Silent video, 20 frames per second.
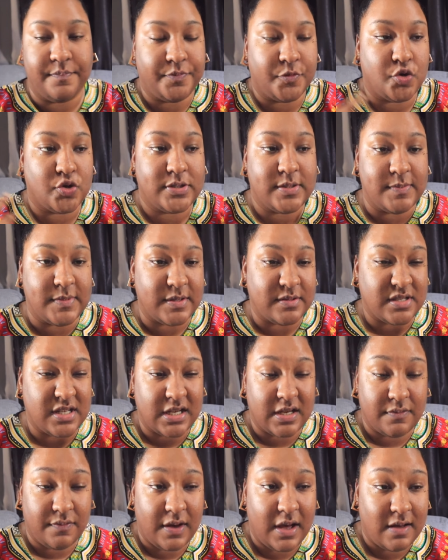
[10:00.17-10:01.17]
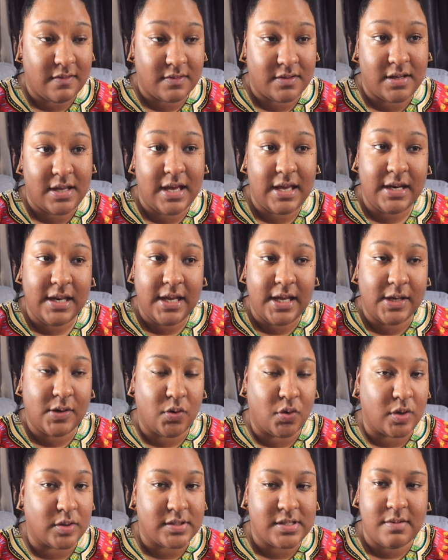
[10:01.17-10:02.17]
or sometimes like if I have a headache
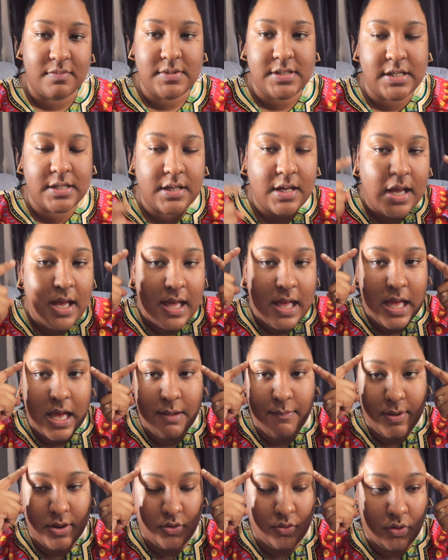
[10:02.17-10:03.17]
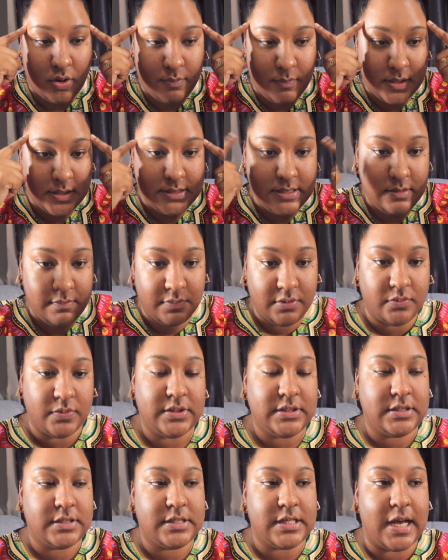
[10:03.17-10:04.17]
or something, I might rub my temple
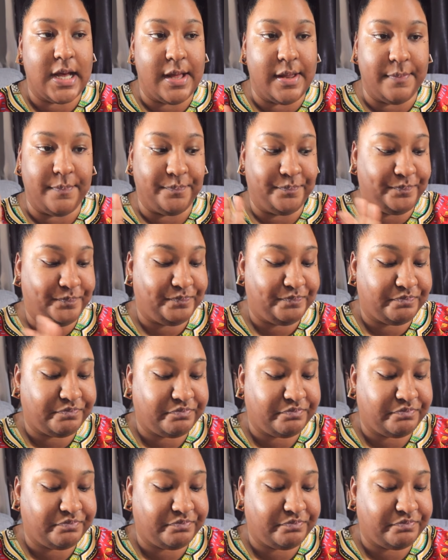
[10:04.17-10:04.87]
with it and